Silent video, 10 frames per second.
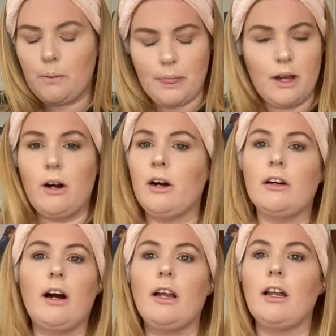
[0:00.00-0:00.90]
oh,
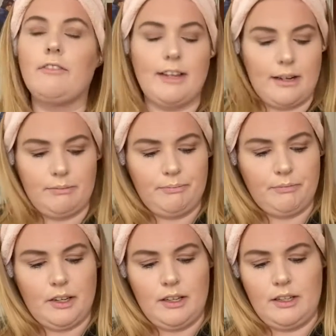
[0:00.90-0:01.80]
love that.
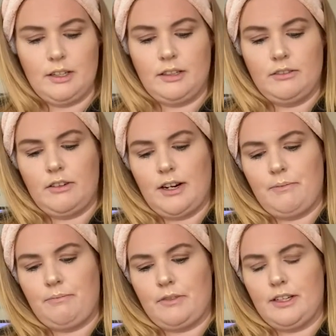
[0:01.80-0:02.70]
Right,
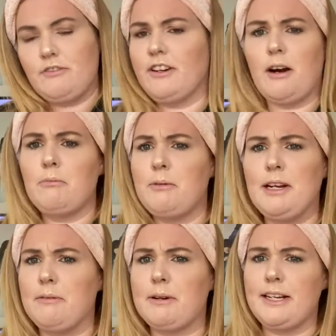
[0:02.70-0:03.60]
I'm
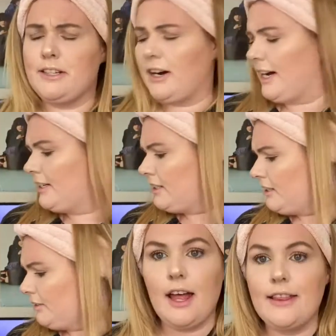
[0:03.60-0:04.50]
really weird, guys.
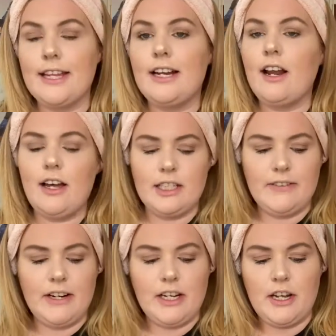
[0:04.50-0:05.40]
Then the last
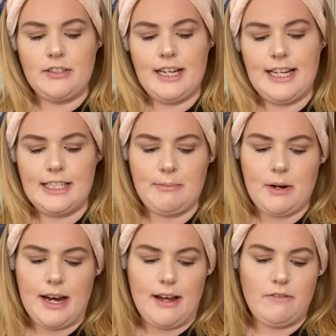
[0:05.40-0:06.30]
thing I use is
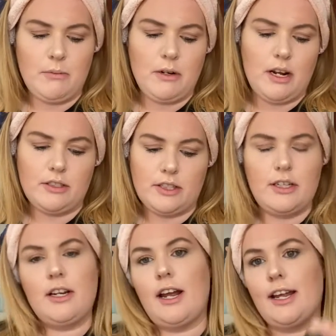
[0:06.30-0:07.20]
my Rimmel
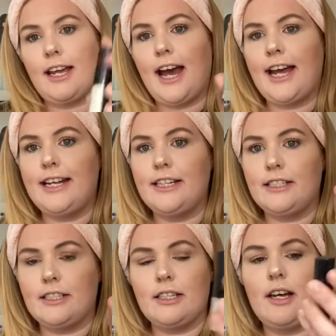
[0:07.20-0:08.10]
London Kate
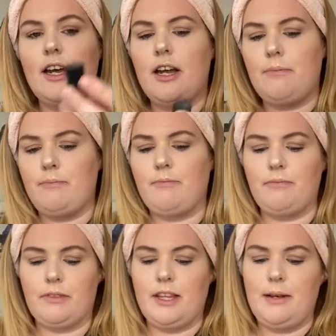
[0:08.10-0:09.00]

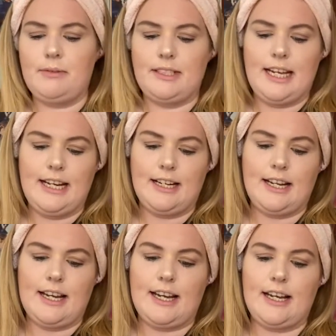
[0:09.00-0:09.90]
lipstick,
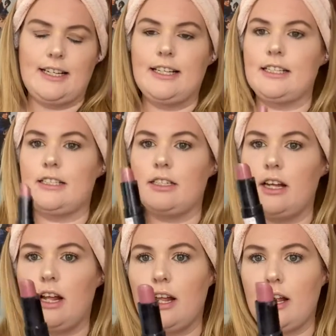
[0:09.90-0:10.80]
and it's
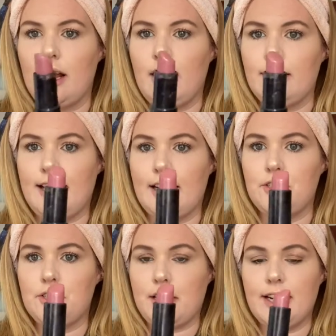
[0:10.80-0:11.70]
that
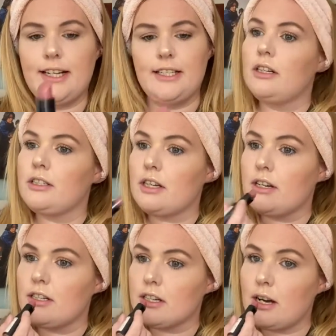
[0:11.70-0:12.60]
shade. So
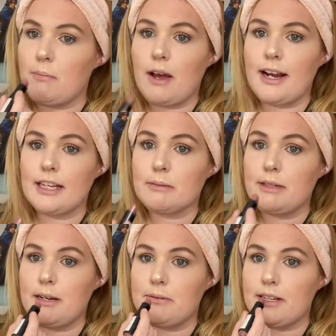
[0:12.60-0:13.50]
I'm just going to apply that to my
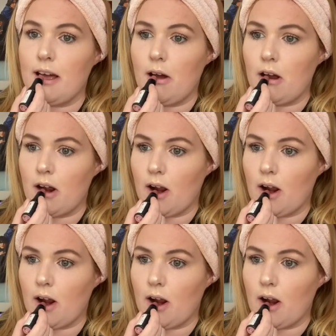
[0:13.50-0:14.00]
lips now.